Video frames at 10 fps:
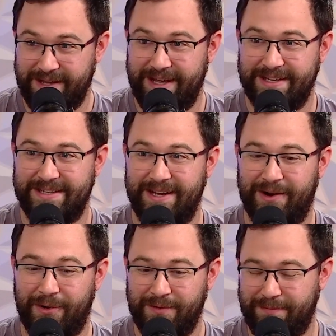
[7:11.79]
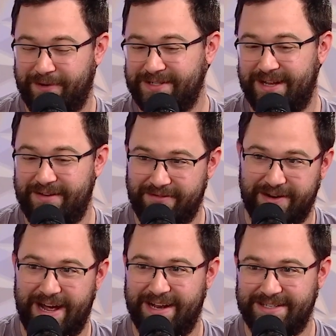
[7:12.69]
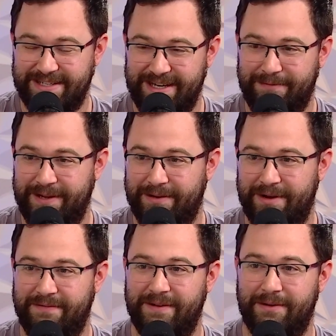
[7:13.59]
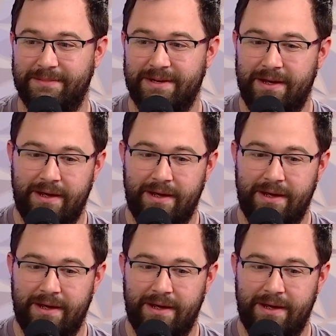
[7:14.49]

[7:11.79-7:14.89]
He is the only person I've ever had as a DP on my films.